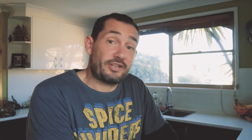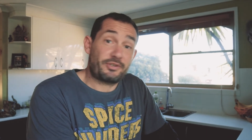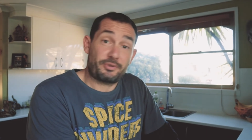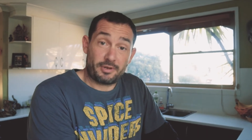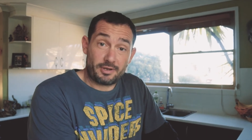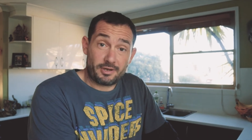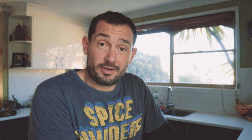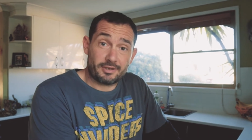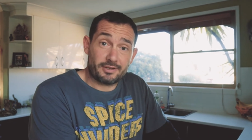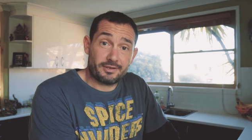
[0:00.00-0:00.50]

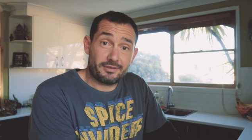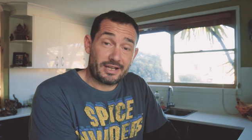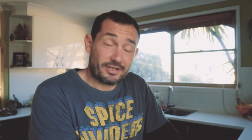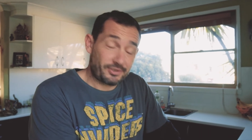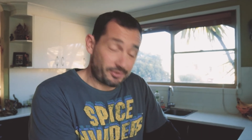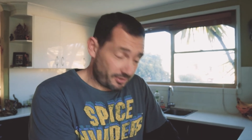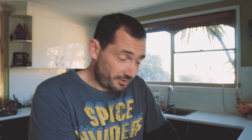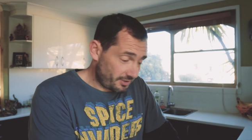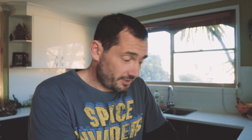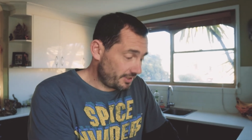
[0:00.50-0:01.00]
That's right,
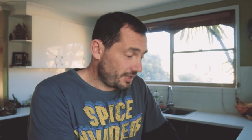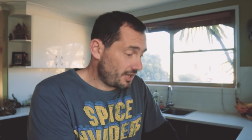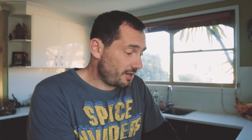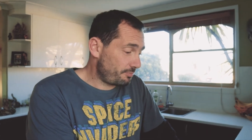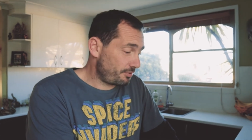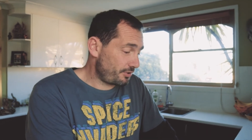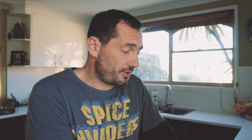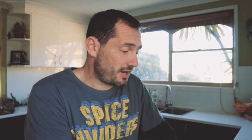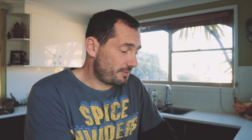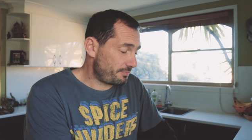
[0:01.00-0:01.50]
that's right. Yeah,
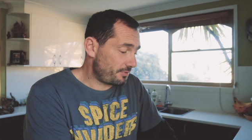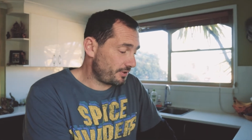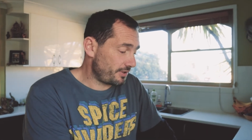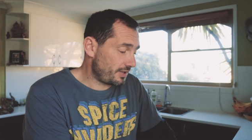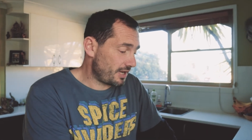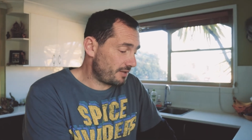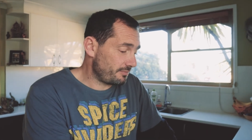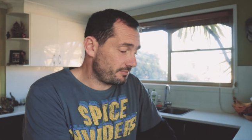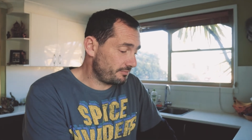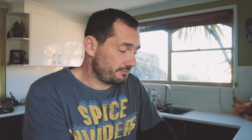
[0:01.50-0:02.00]
I put it up
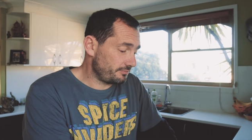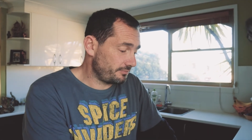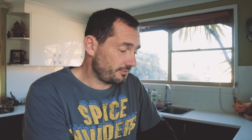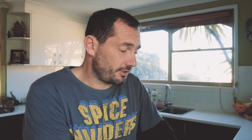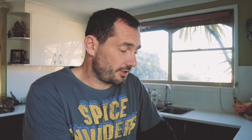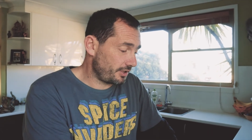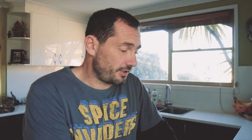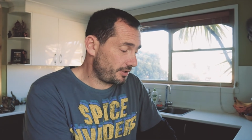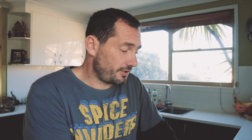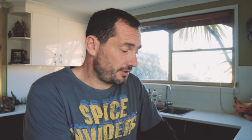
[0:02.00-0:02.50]
on, um,
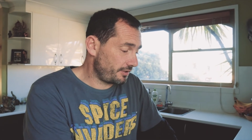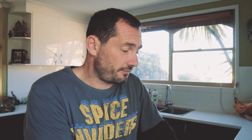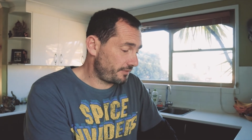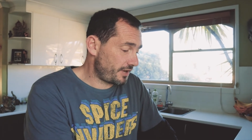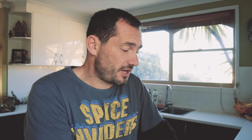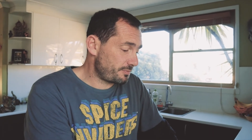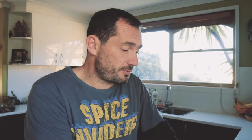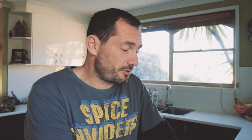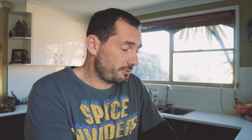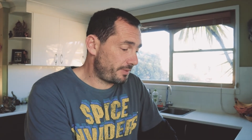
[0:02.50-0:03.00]
on, a, on a
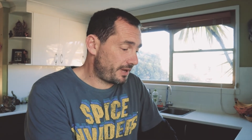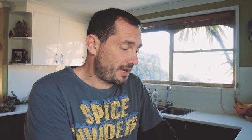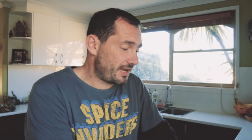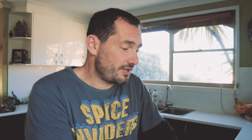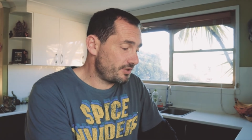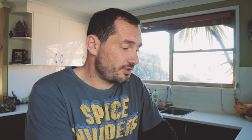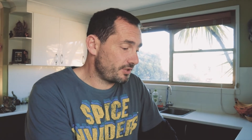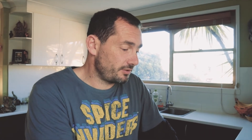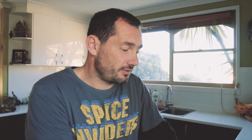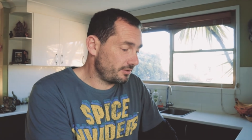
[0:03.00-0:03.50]
Facebook
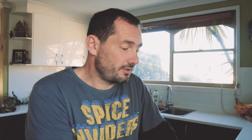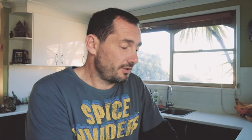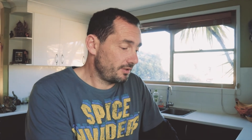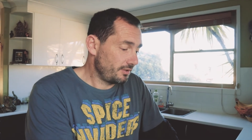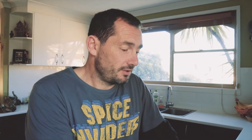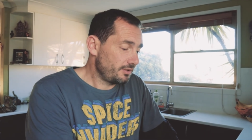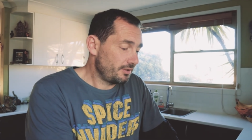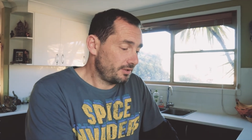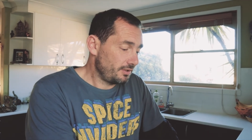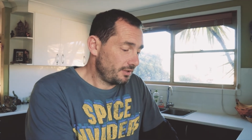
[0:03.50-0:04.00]
page, and
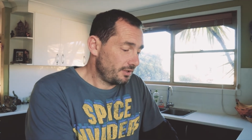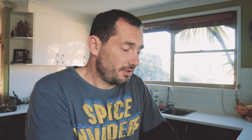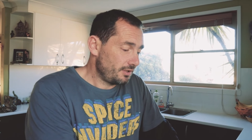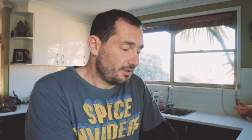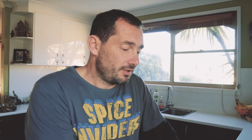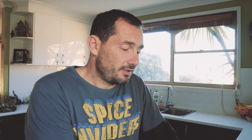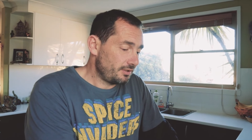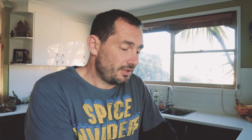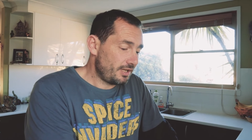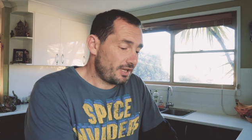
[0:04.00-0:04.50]

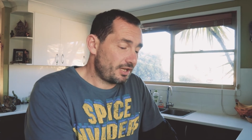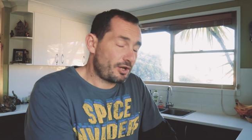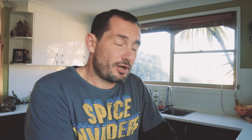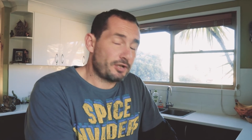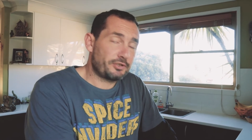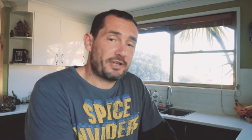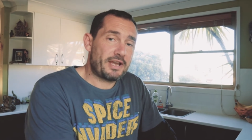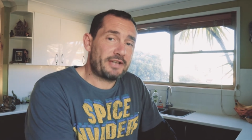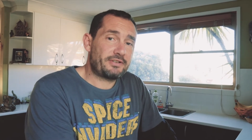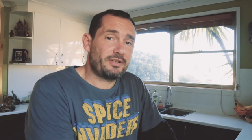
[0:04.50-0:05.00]
yeah,
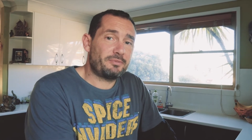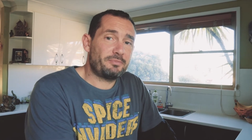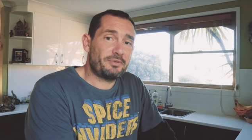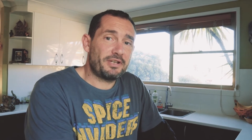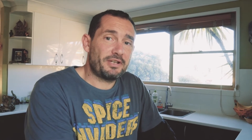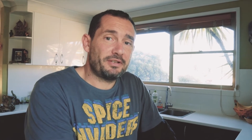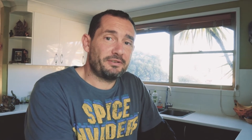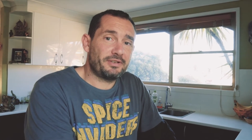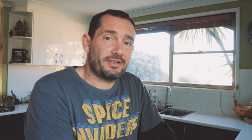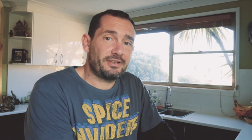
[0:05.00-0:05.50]
contacted
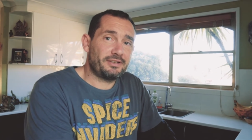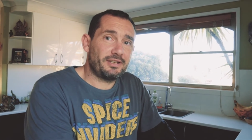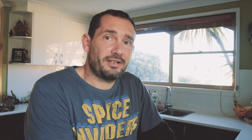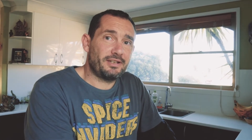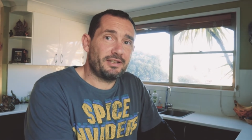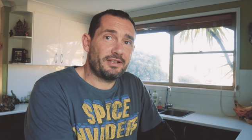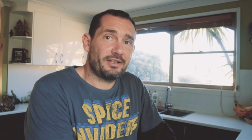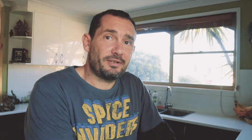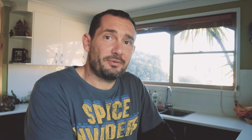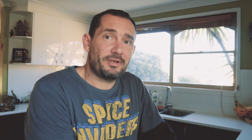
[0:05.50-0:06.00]
me, and then
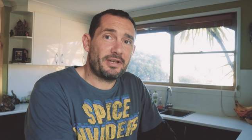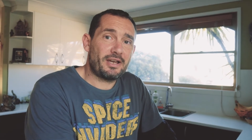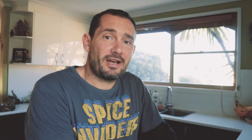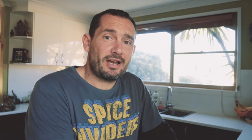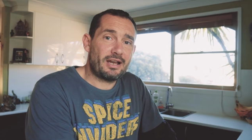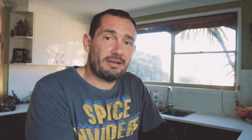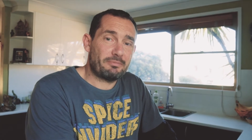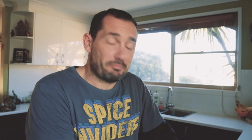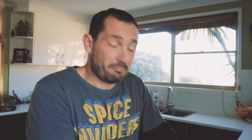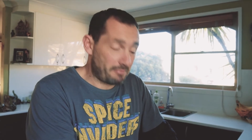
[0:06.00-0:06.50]
yeah, here we
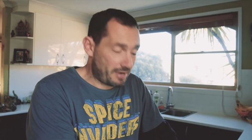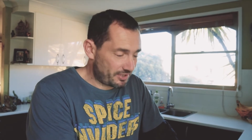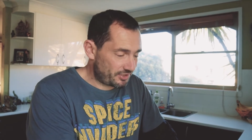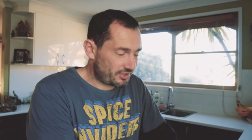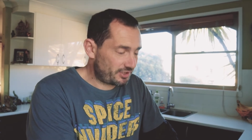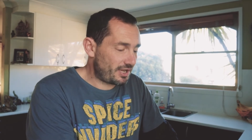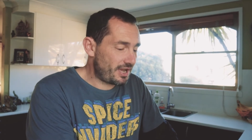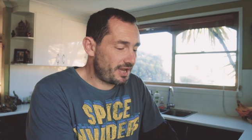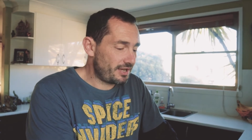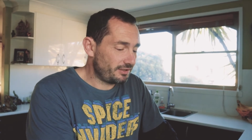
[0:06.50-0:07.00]
are,
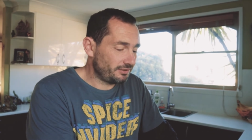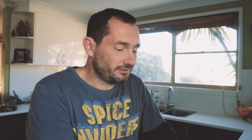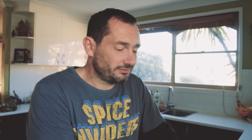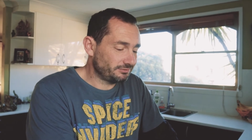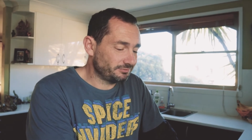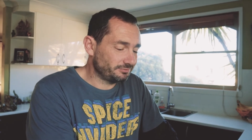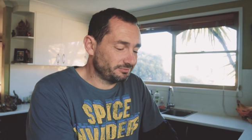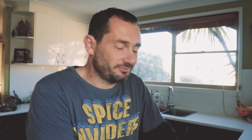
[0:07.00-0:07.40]
months later.